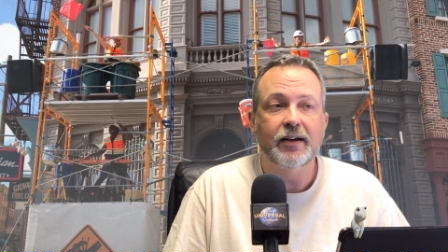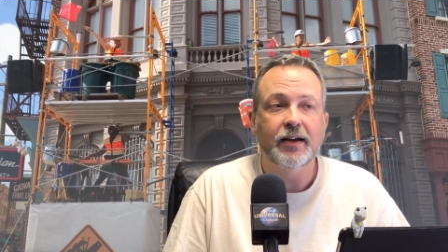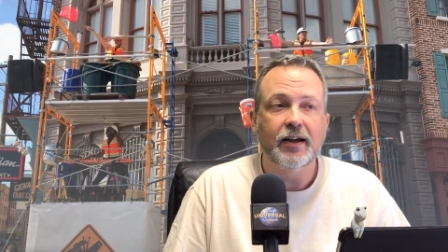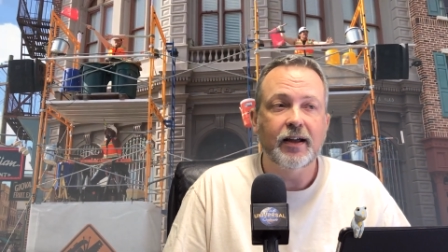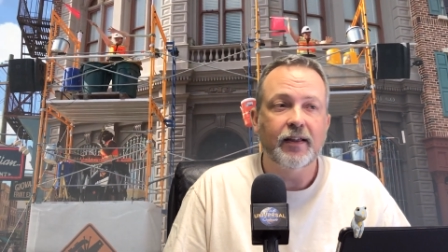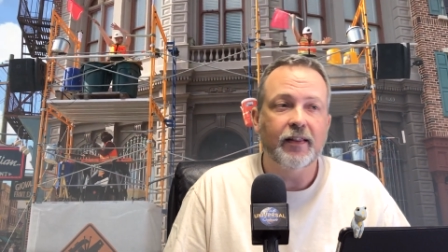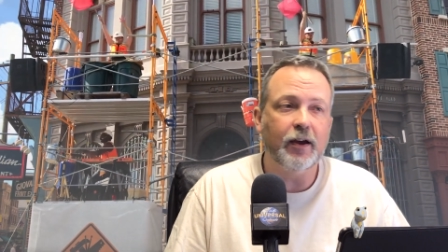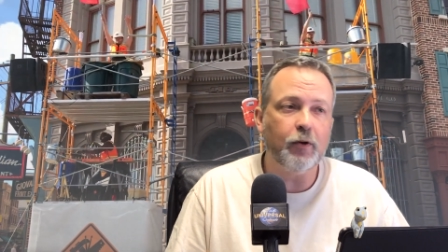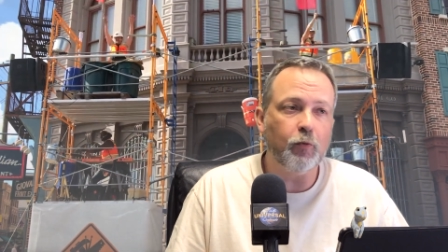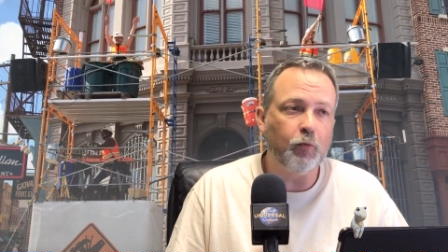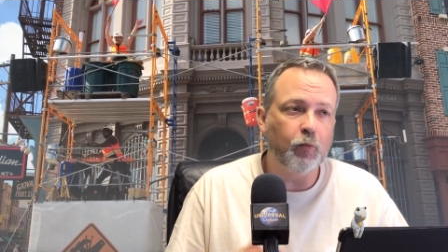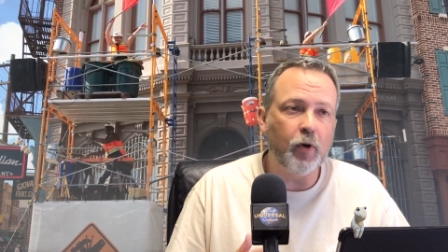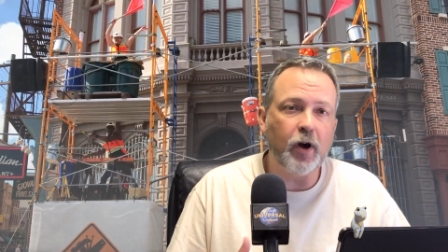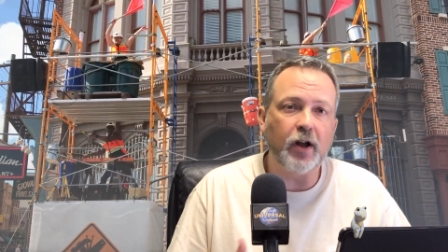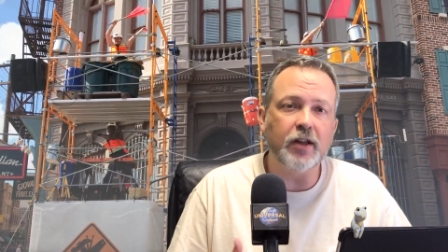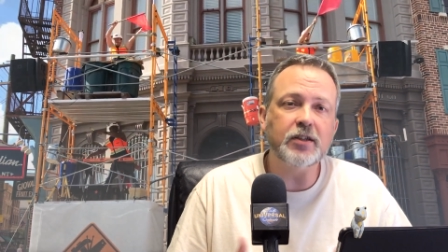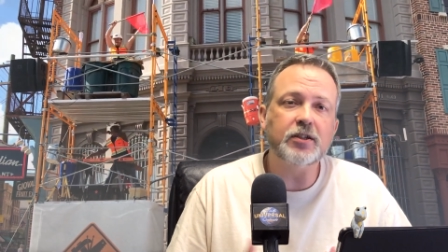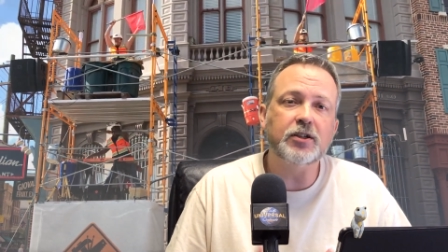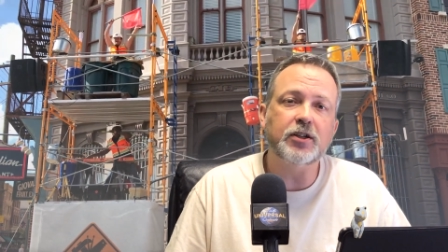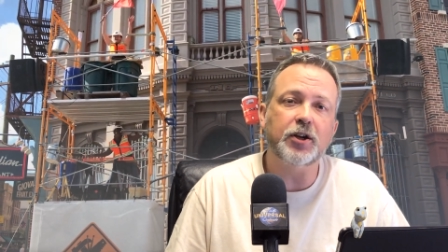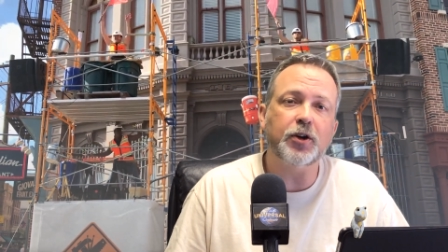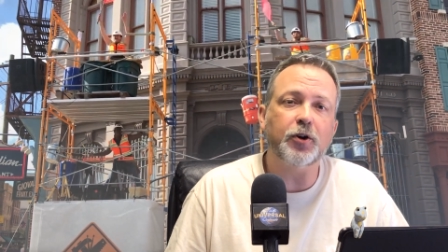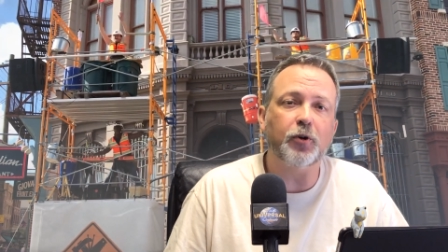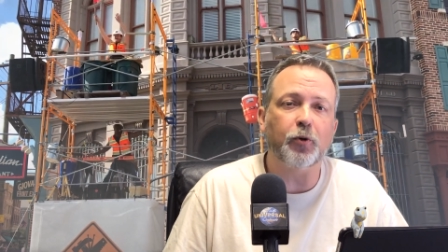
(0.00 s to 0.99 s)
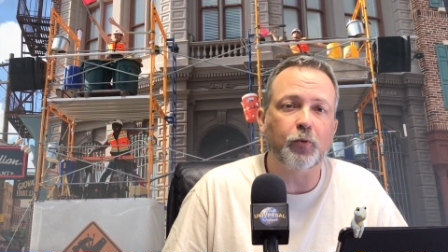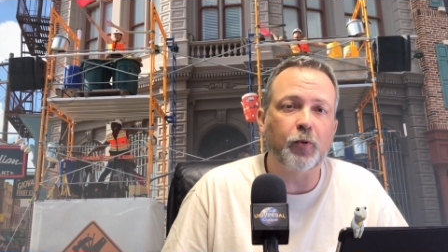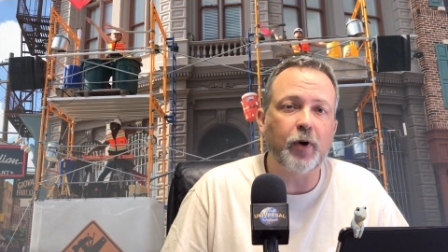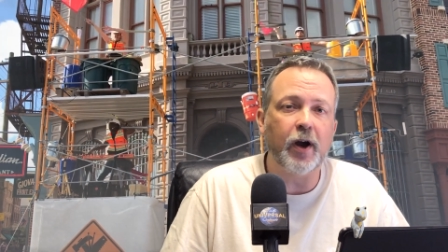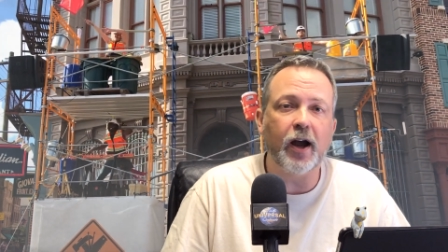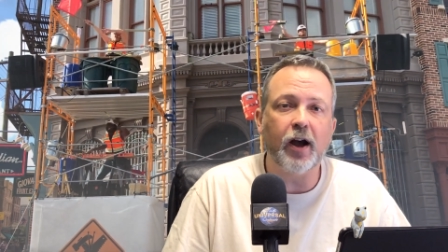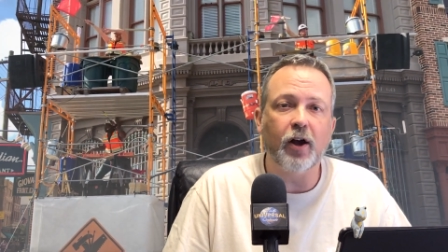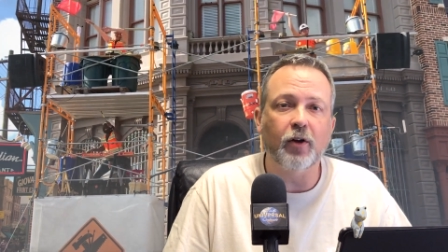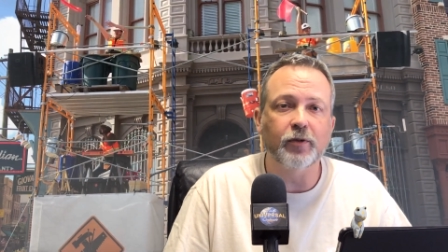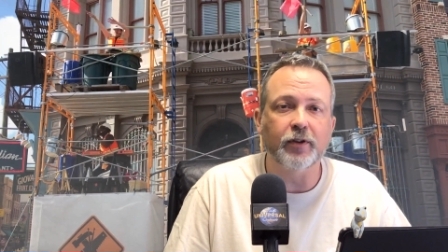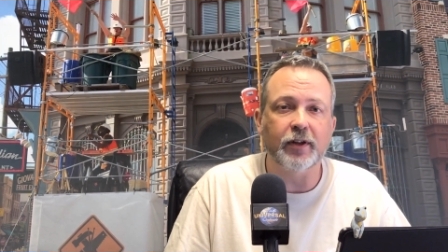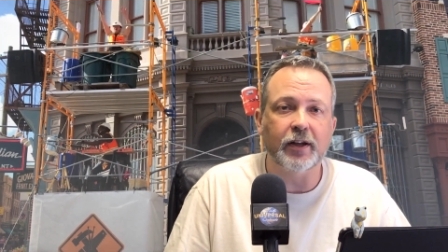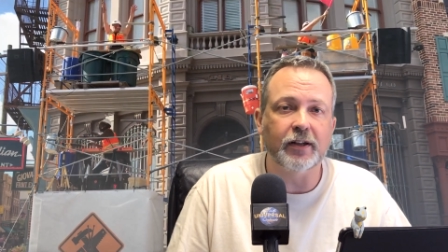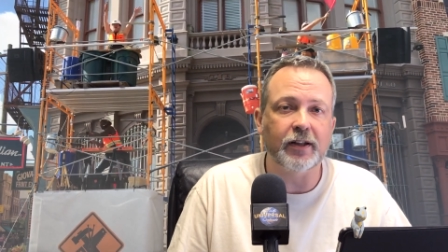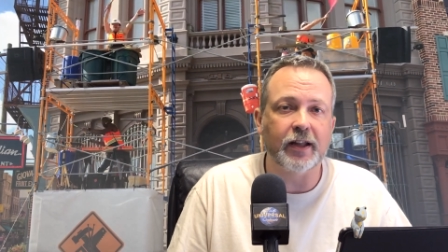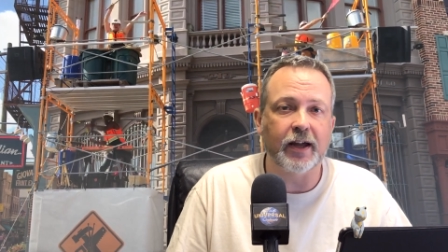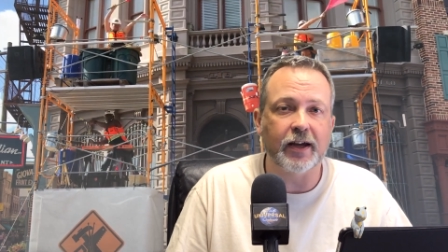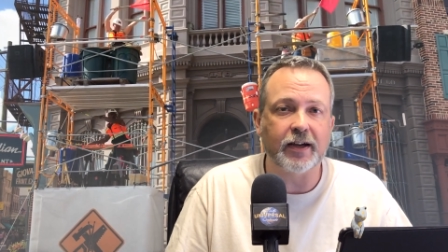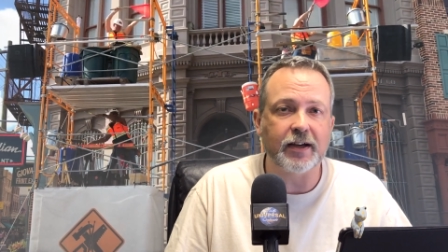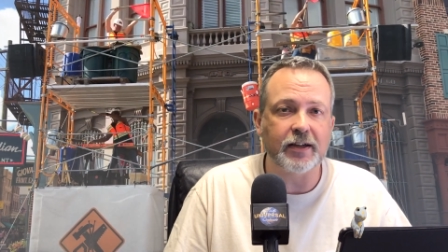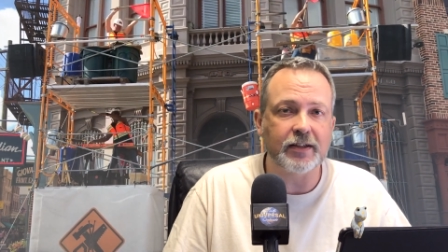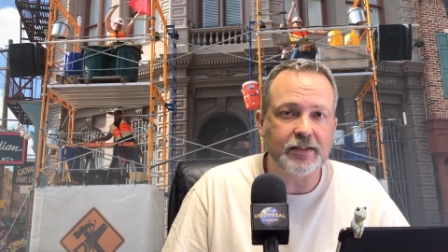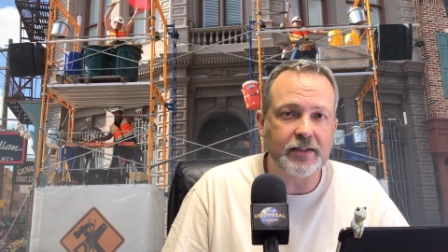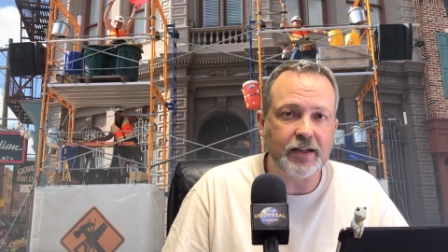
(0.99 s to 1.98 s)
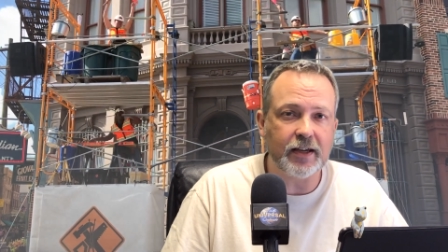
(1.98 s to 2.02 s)
It runs year round, and
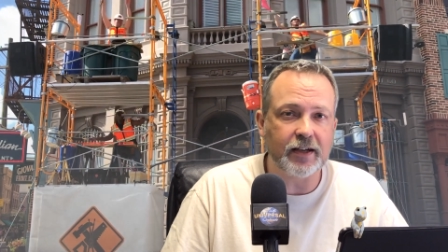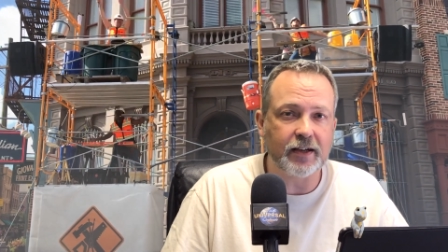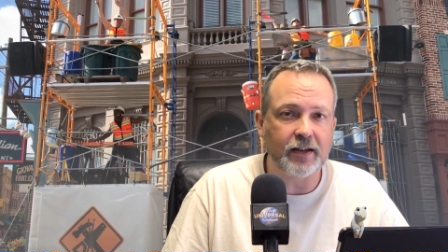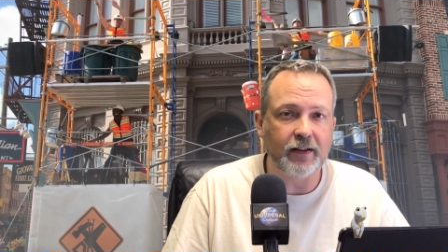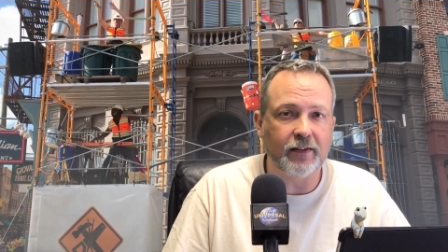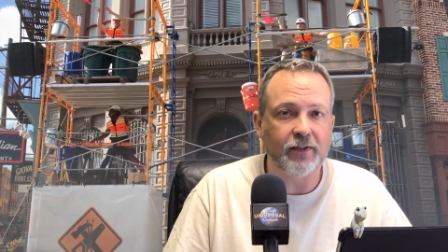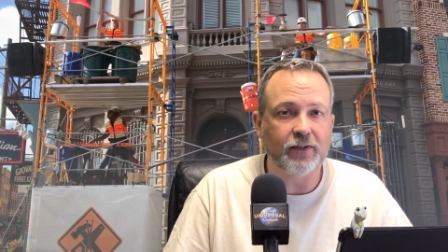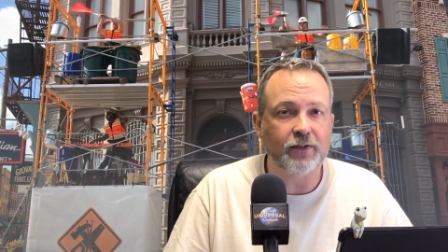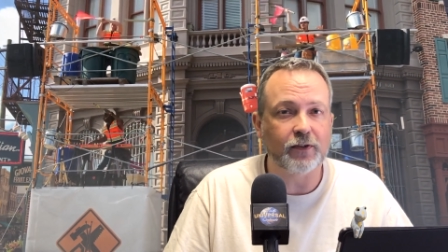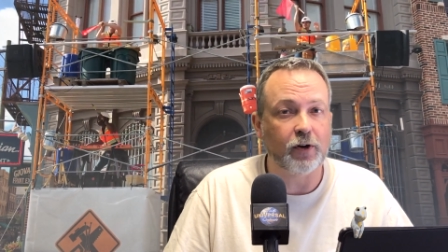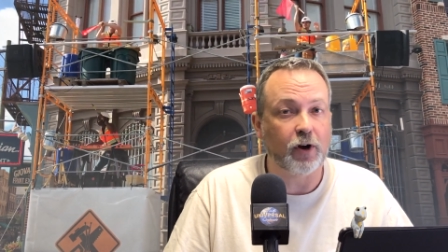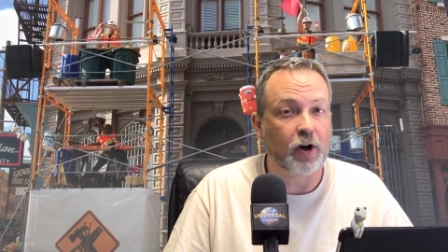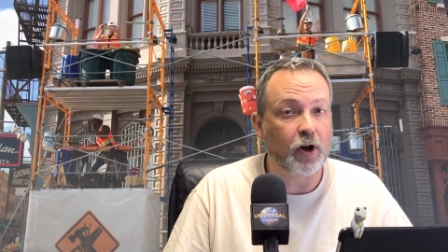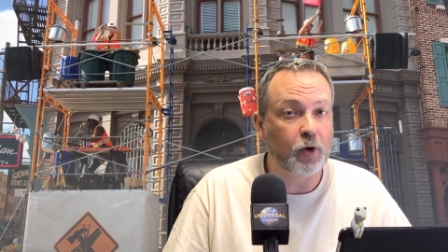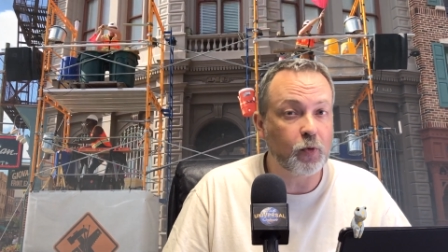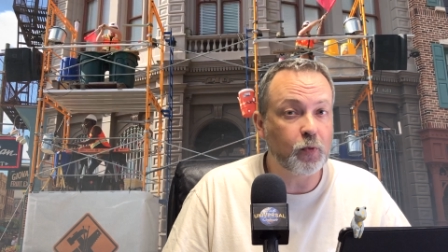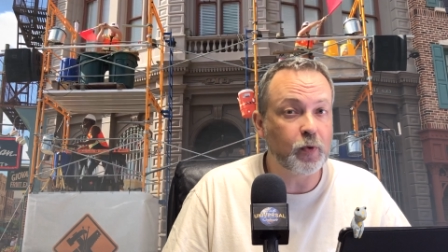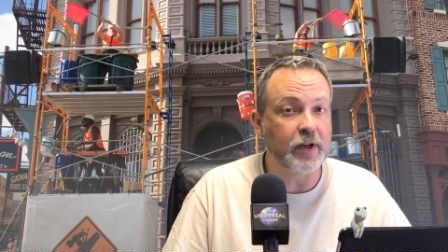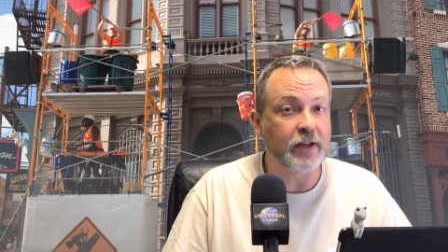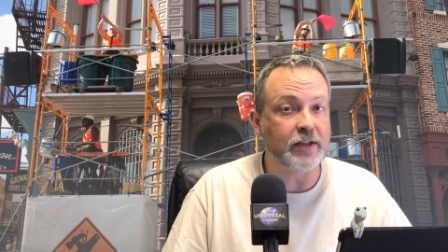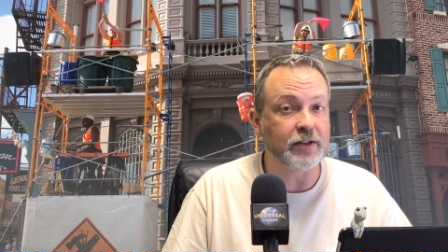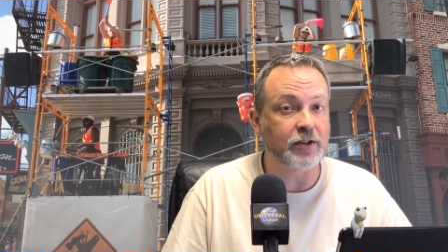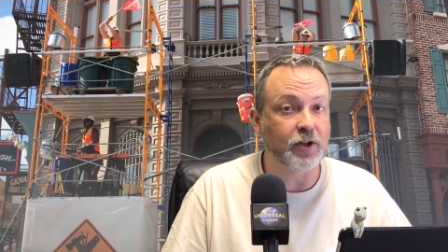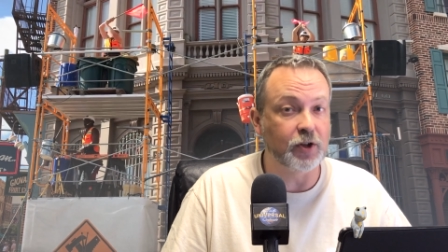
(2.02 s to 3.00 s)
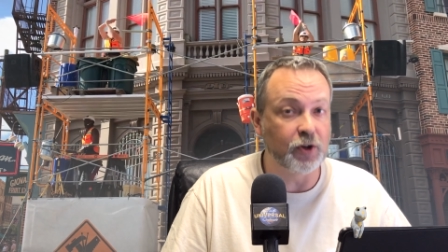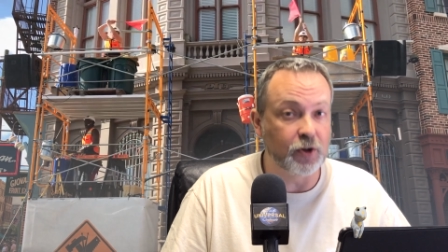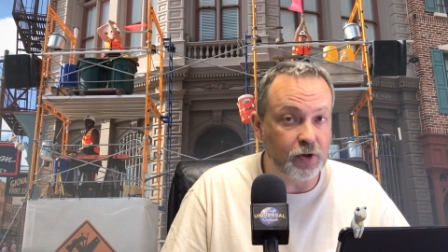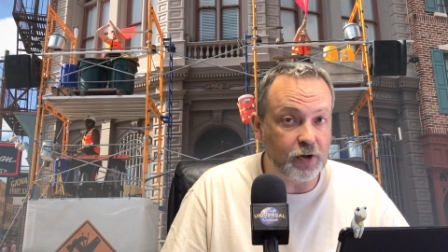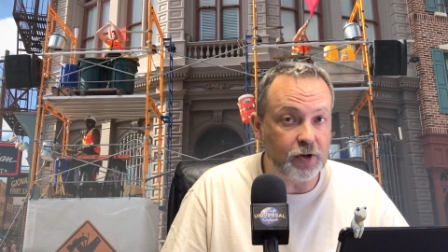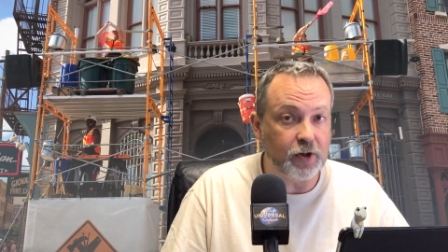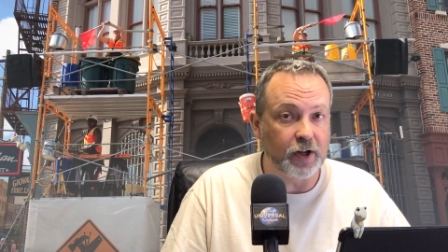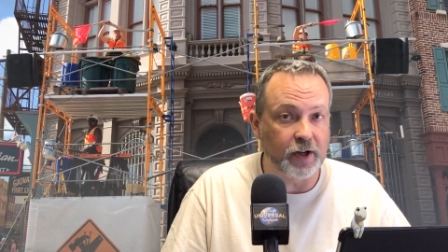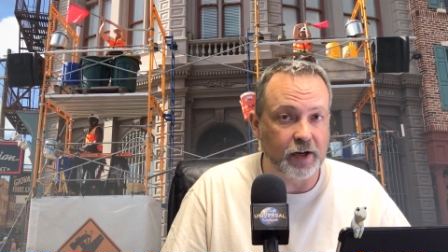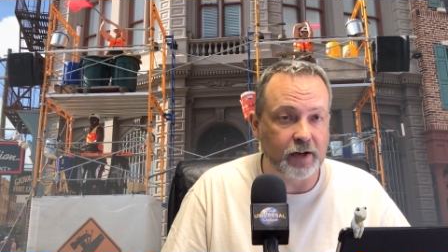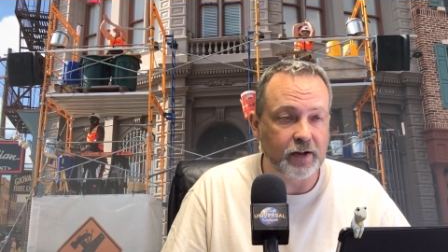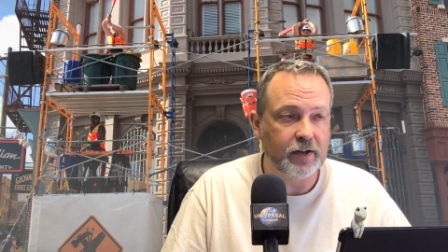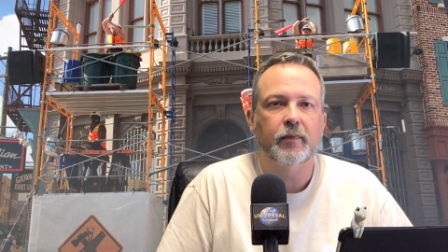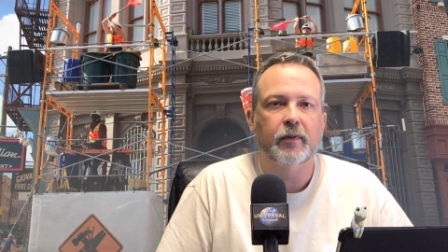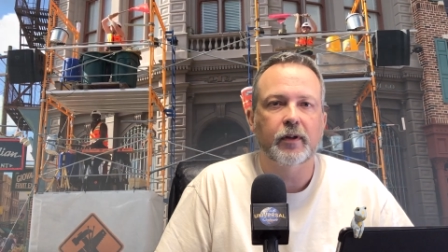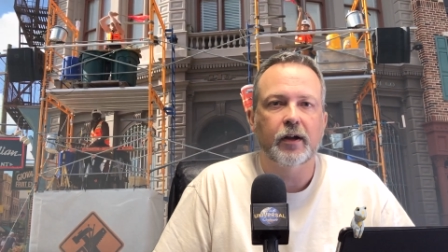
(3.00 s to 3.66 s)
like I said, it's always good.